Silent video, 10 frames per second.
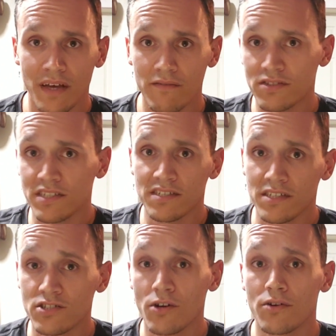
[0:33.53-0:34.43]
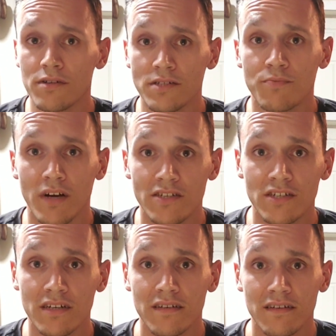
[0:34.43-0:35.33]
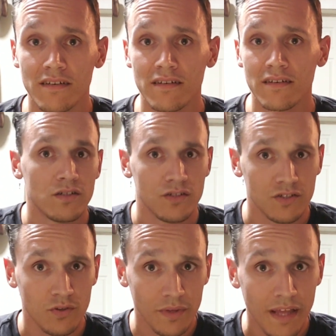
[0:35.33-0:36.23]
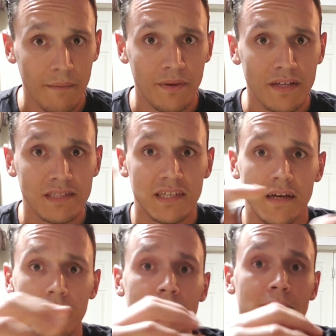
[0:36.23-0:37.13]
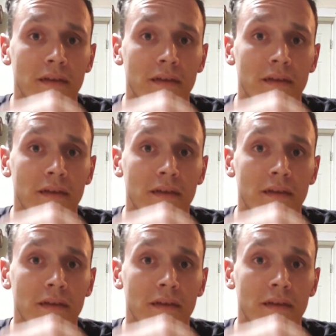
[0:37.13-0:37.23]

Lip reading: ever since I started this project. So with that being said,